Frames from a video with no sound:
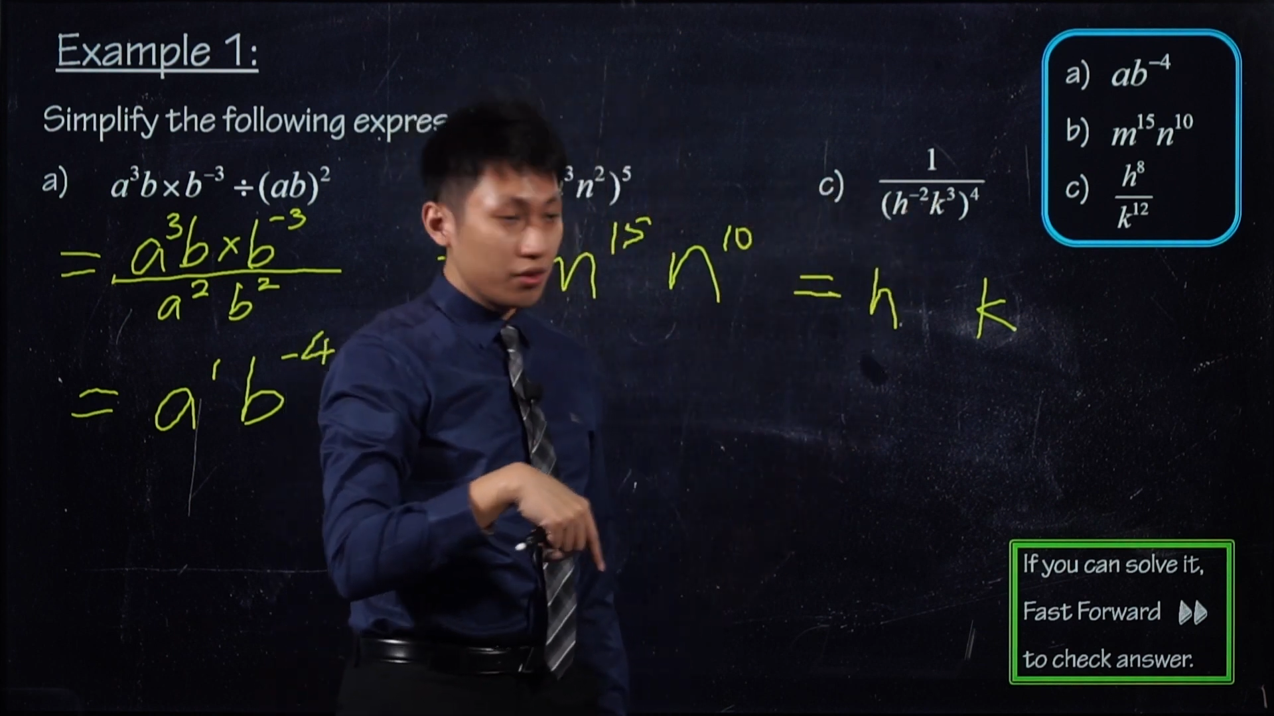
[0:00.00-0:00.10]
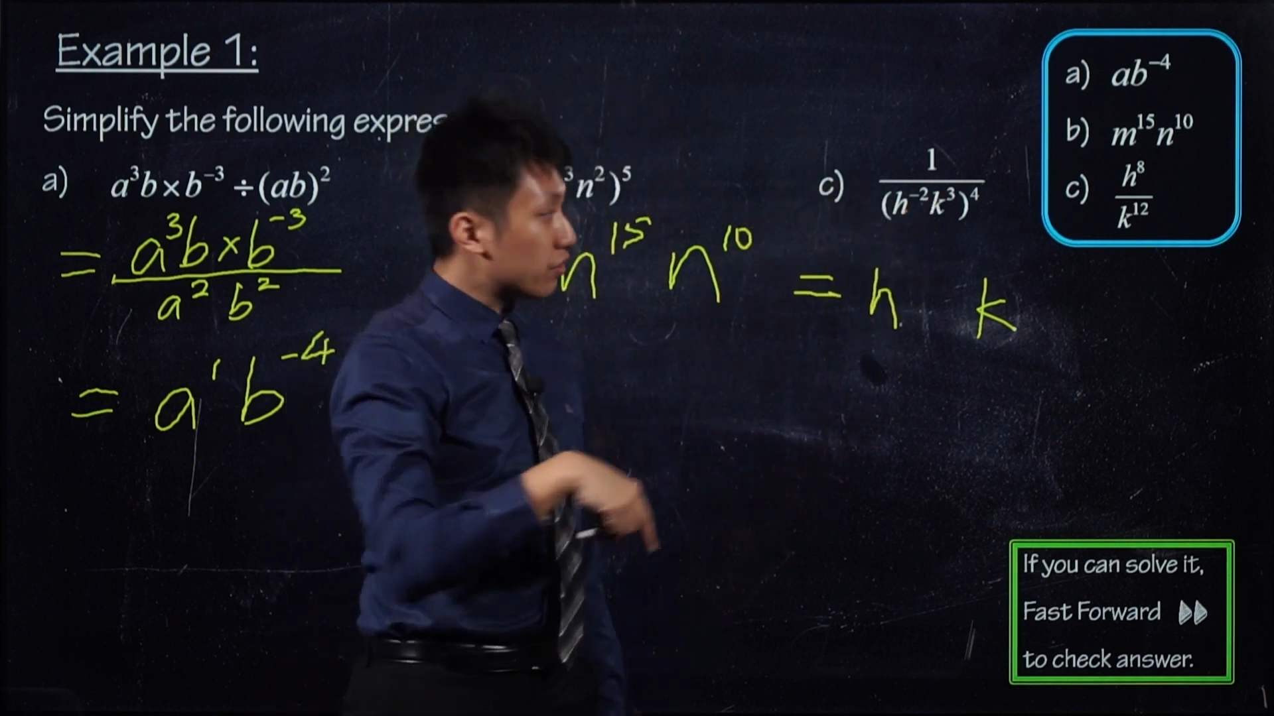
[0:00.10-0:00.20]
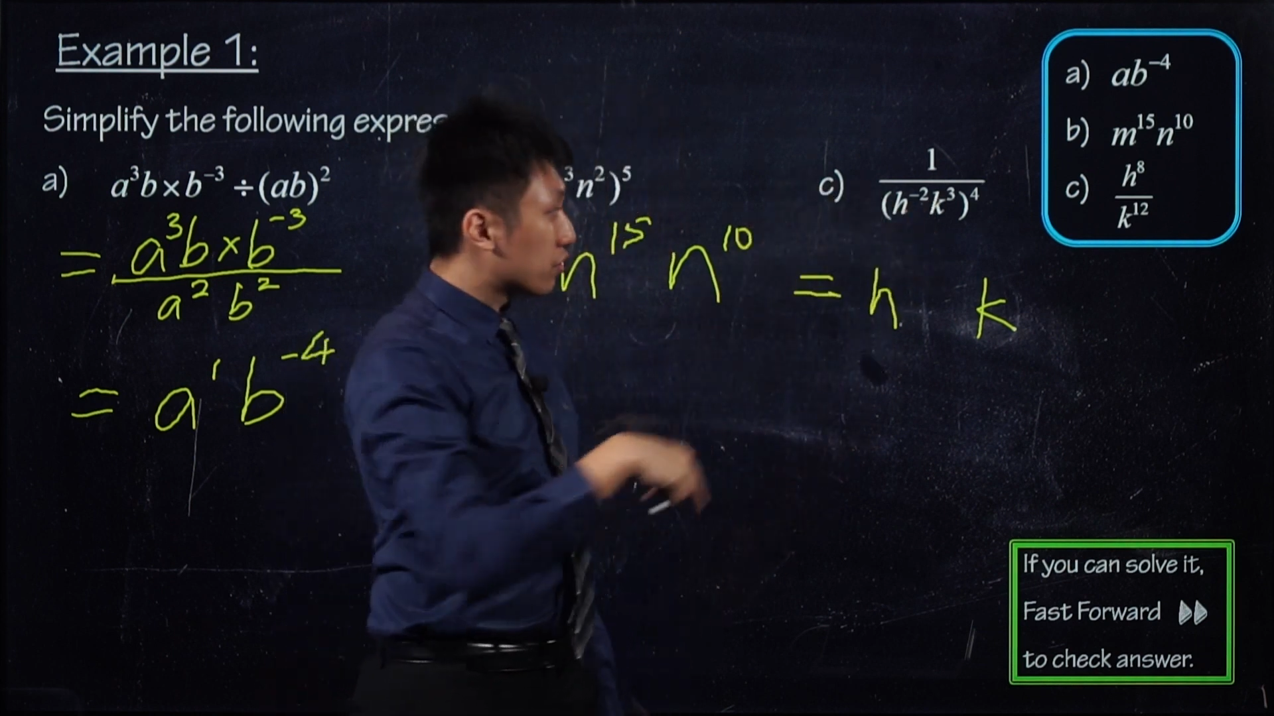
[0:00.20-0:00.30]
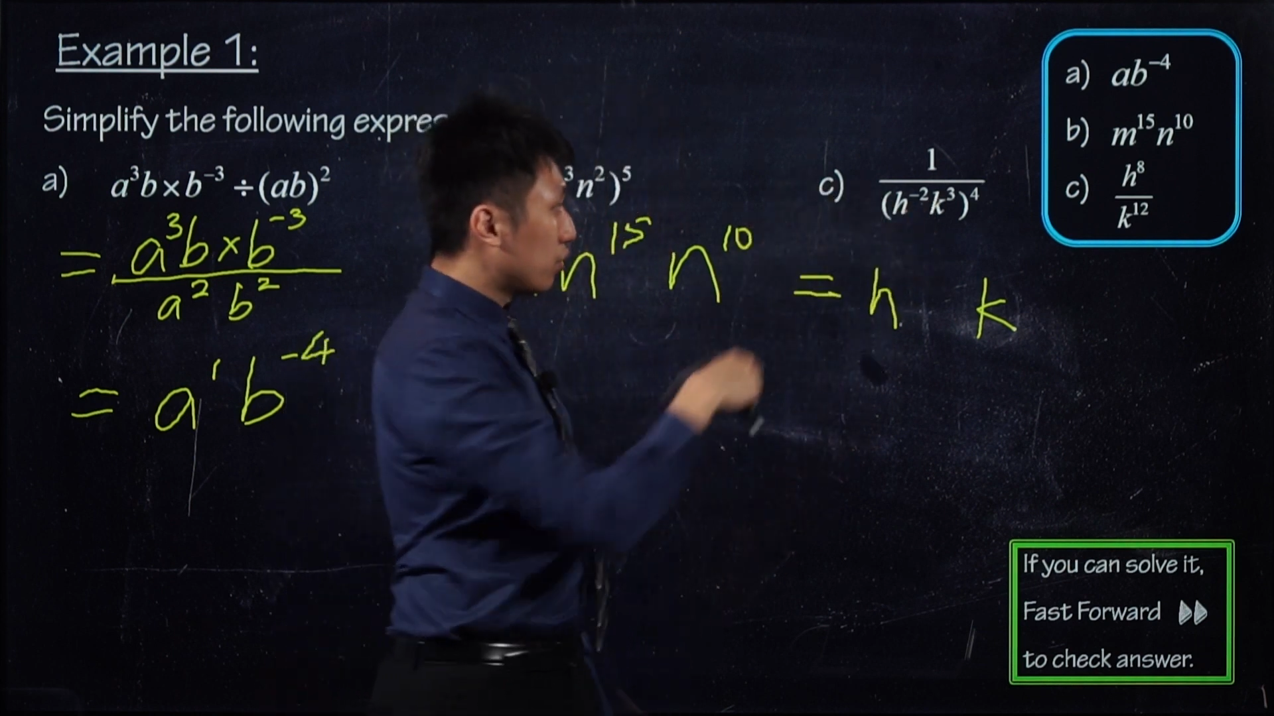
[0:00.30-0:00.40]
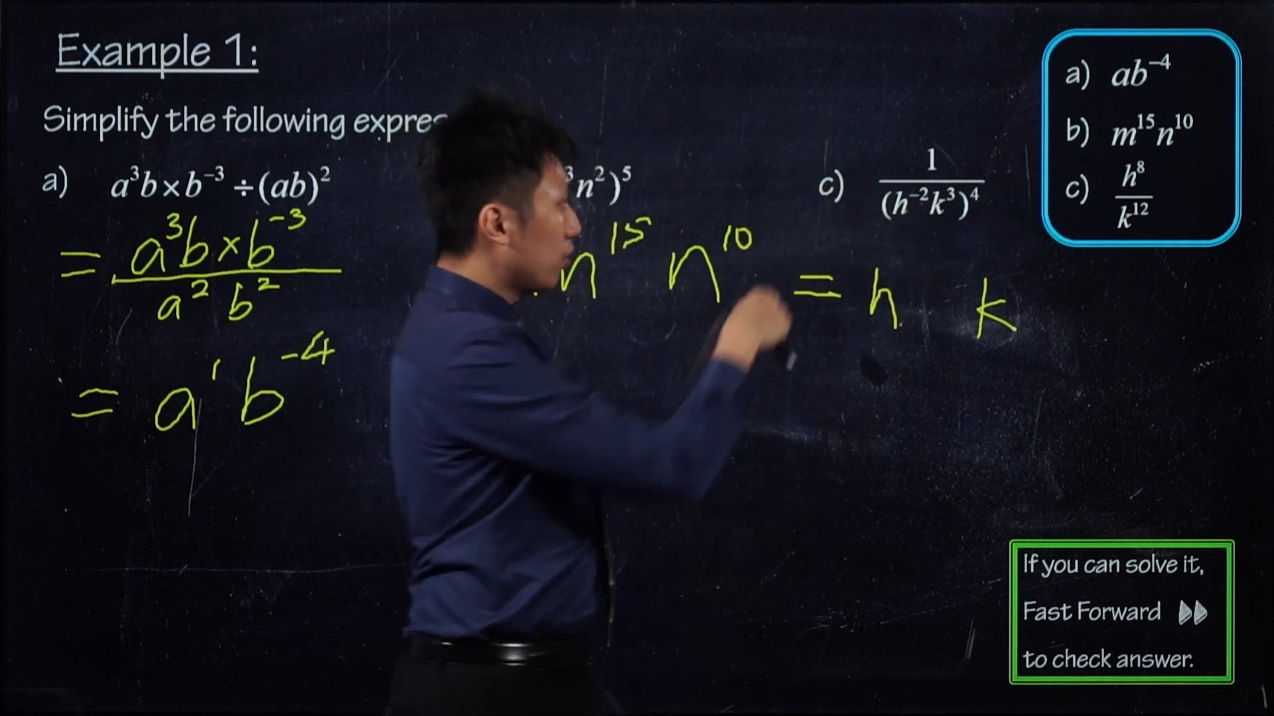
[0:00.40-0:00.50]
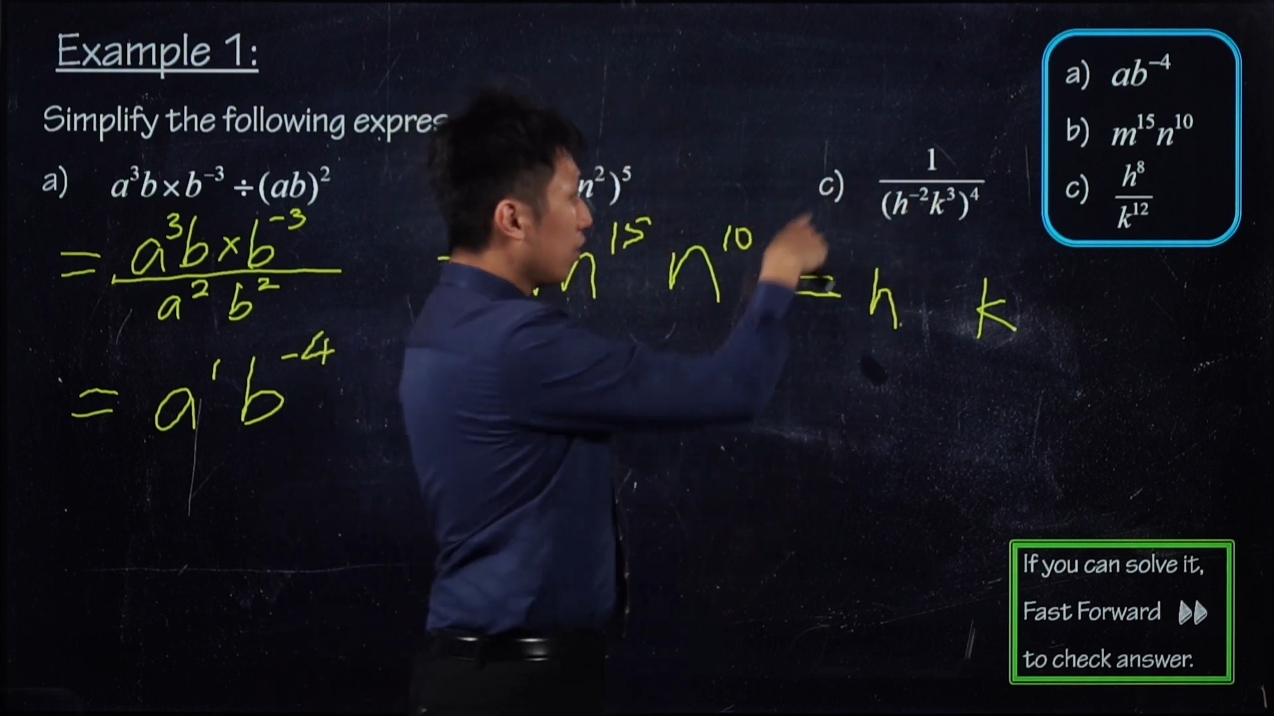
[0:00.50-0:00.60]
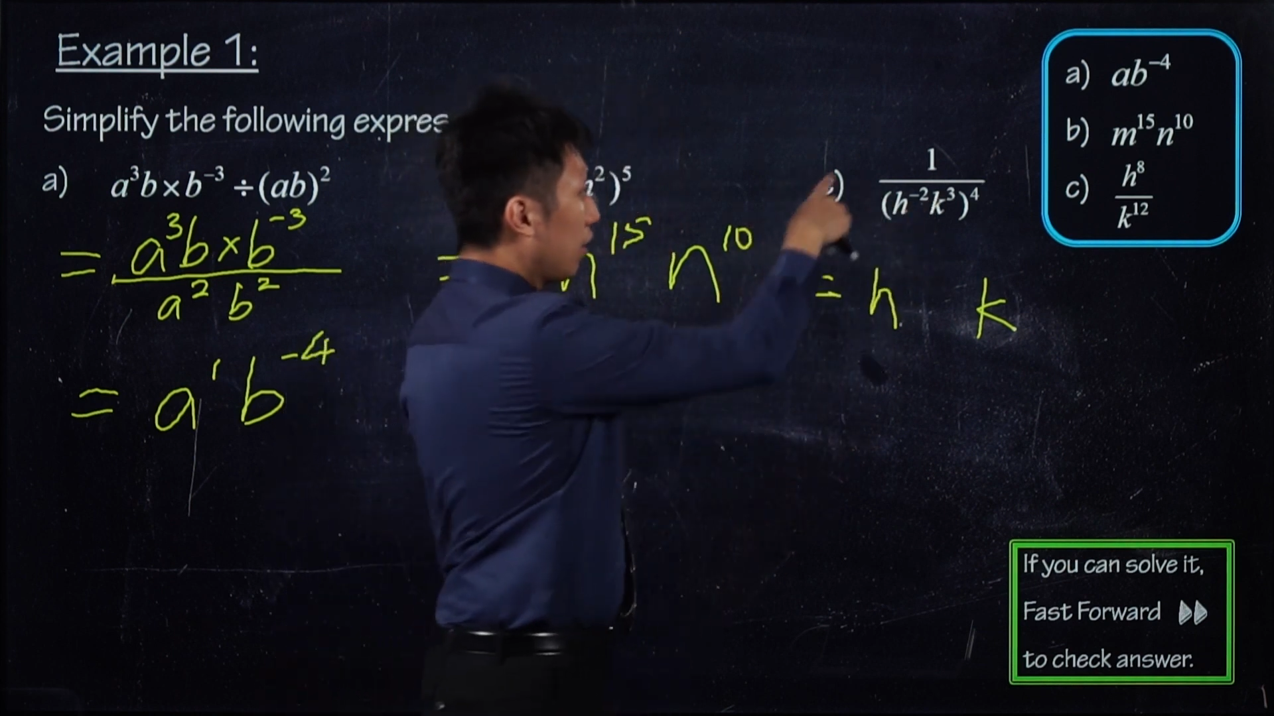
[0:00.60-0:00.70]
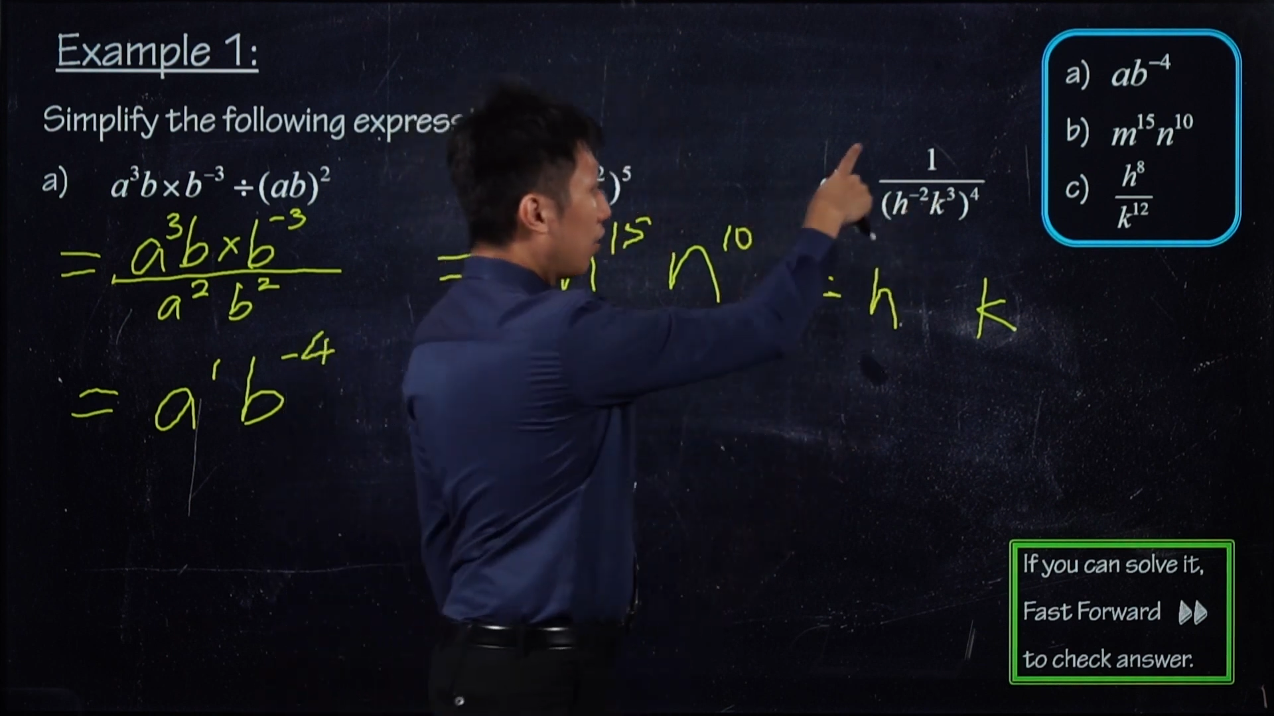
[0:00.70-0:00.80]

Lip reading: So